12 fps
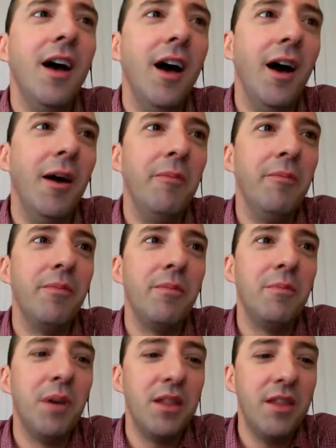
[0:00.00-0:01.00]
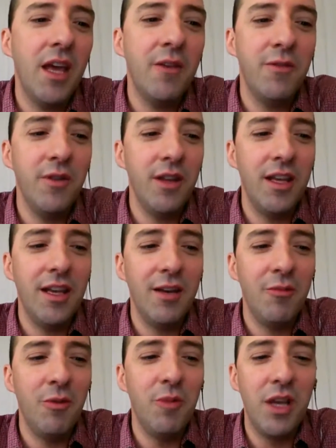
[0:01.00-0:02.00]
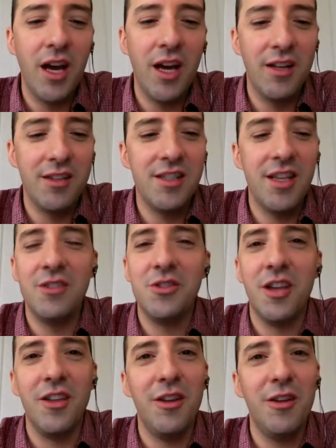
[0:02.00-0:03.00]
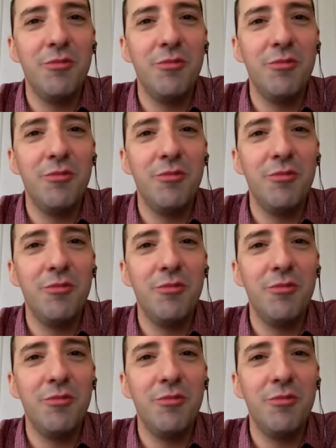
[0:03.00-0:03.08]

Um, but thankfully, when we got on stage together,